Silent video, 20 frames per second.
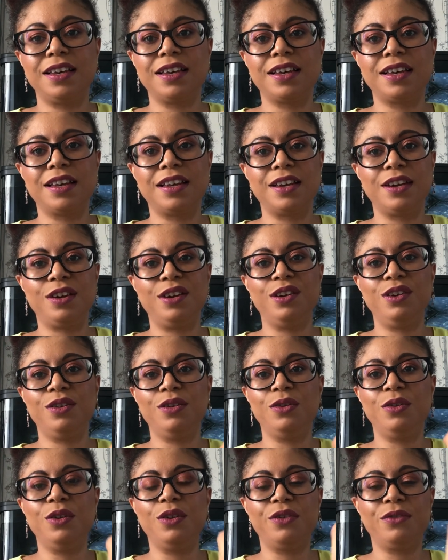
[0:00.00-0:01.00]

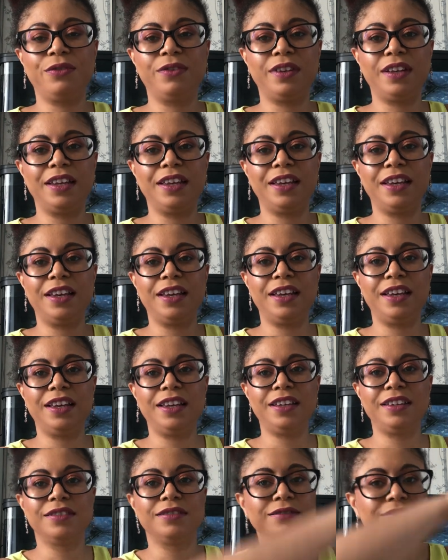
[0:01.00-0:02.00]
and lovely.
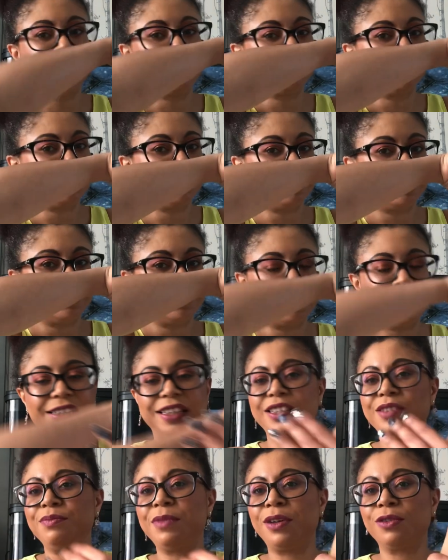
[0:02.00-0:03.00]
It
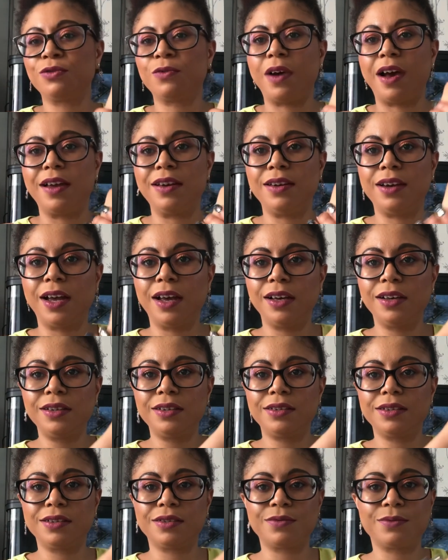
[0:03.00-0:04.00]
smells quite
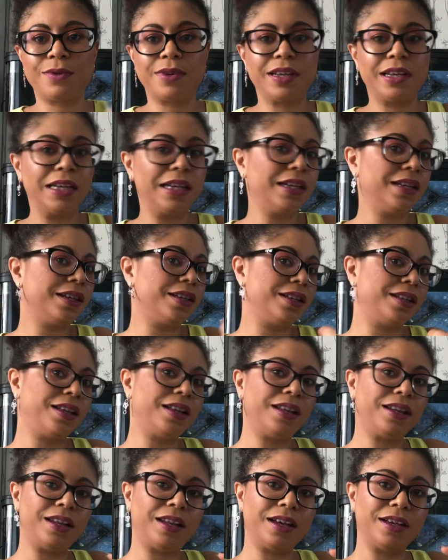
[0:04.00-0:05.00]
nice as well.
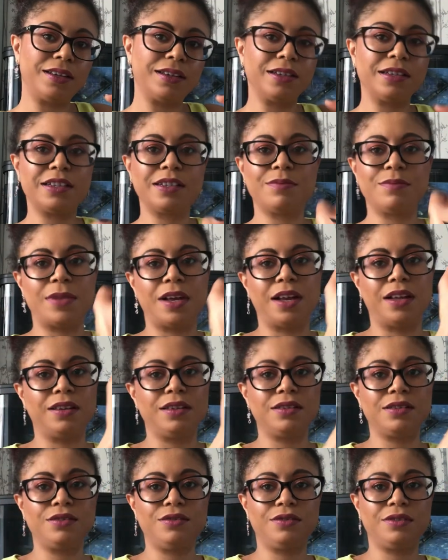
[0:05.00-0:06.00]
I like the smell.
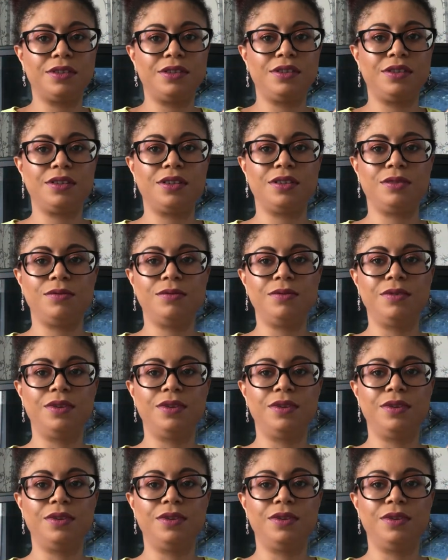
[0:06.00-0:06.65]
It's nothing too